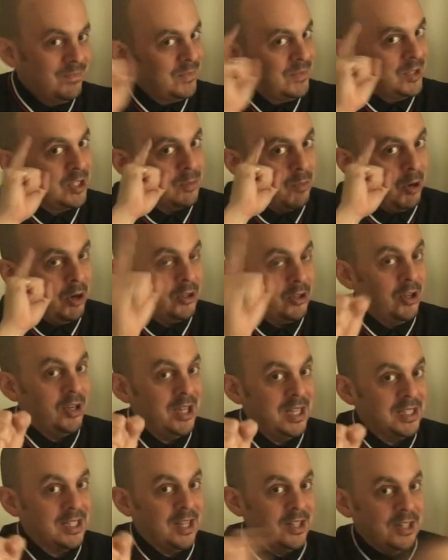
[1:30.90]
Smart
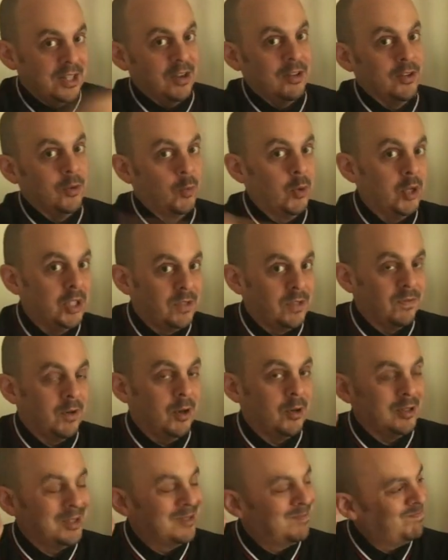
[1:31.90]
cookies out there in the woods,
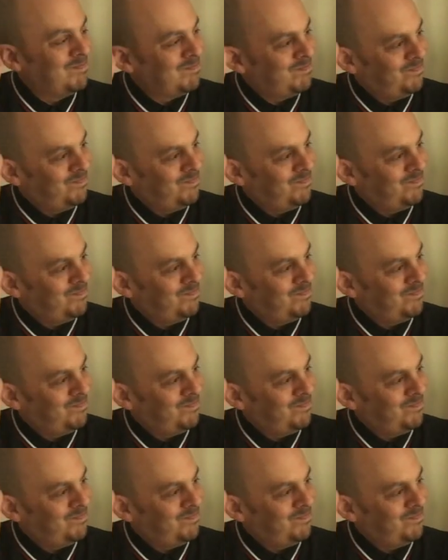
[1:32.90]
folks.